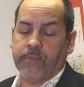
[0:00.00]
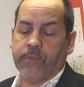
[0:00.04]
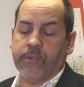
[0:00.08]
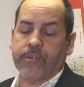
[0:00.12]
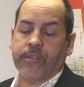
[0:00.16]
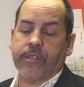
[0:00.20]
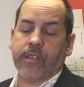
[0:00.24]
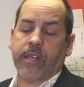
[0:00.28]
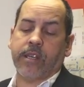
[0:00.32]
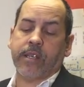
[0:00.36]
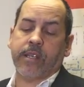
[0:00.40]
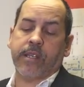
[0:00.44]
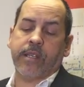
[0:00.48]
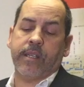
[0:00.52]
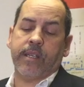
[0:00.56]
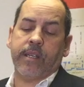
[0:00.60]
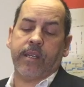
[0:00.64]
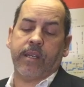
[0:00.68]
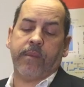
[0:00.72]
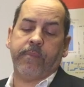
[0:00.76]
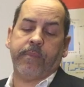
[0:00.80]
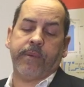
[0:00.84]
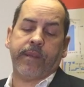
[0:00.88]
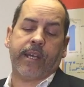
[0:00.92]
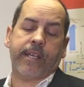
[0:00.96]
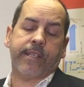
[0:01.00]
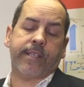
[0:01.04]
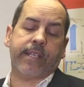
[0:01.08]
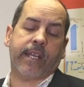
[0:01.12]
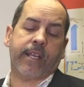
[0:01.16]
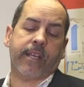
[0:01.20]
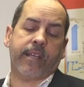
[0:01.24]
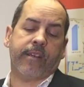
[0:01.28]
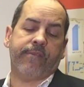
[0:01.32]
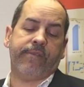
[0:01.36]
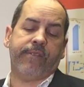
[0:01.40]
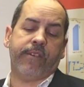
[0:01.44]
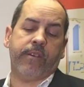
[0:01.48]
We'll talk about that
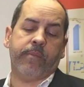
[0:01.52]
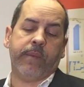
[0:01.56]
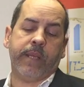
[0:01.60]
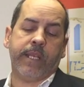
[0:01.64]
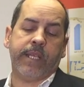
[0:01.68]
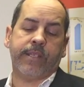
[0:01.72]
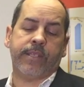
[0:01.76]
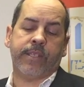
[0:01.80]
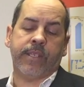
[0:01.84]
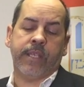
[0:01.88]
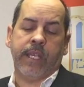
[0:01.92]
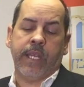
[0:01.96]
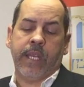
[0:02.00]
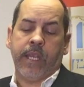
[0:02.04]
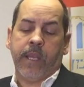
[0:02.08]
in a few minutes.